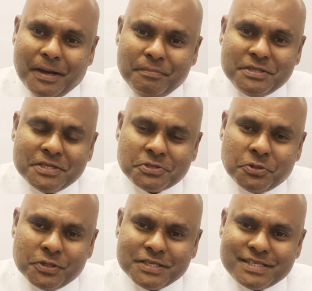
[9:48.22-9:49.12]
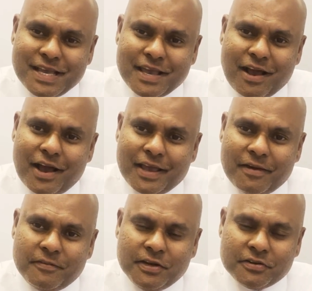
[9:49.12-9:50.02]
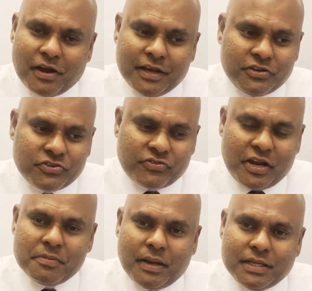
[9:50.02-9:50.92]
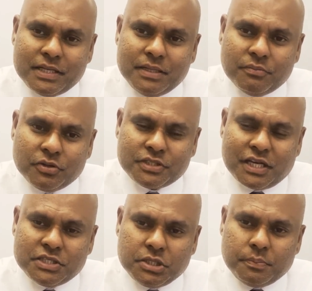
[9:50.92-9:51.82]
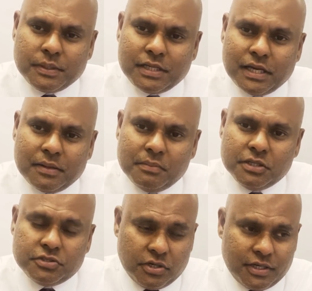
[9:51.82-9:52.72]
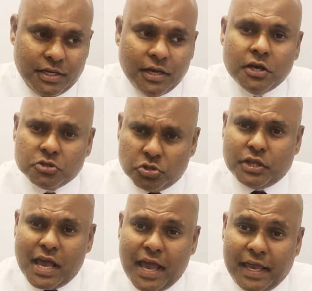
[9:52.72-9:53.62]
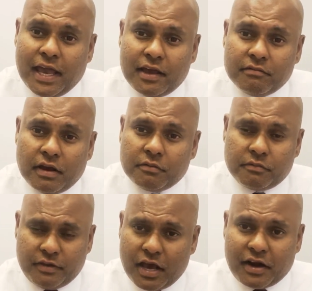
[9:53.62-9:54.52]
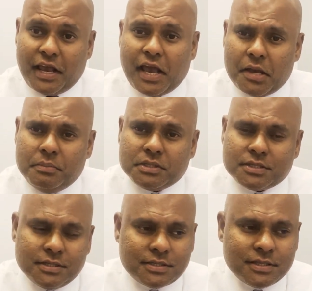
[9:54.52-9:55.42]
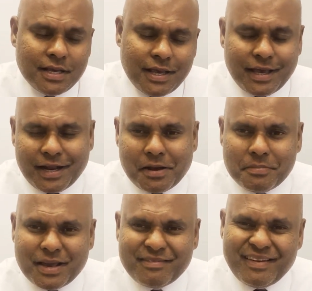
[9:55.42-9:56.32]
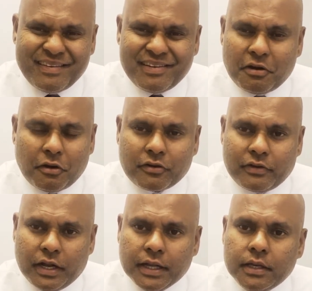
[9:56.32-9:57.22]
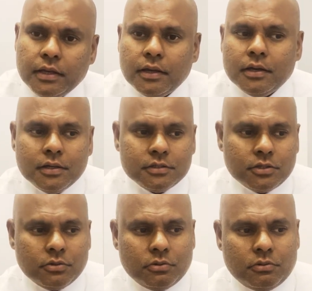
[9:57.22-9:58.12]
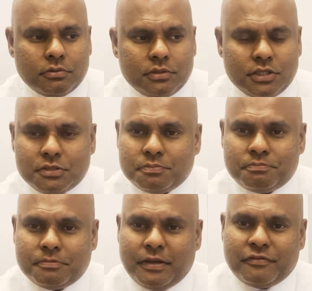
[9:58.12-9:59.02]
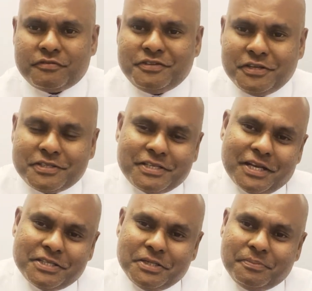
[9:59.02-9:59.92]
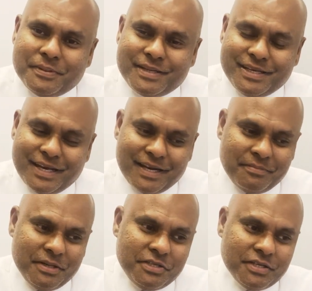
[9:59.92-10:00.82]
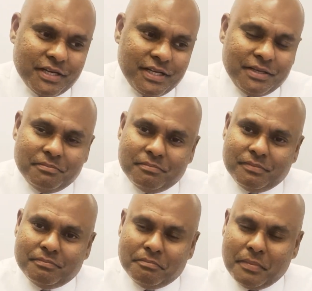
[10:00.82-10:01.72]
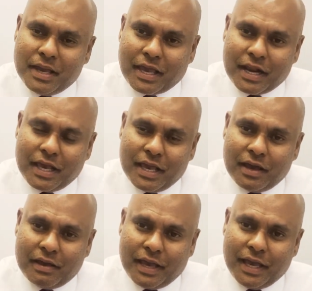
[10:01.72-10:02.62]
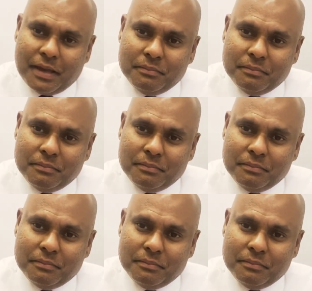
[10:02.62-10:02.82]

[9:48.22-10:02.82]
business owners saying, I trained my team on ChatGPT and Midjourney, so they are AI now. We are an AI business, and I'm like, no, not really. So if just ChatGPT and Midjourney make an AI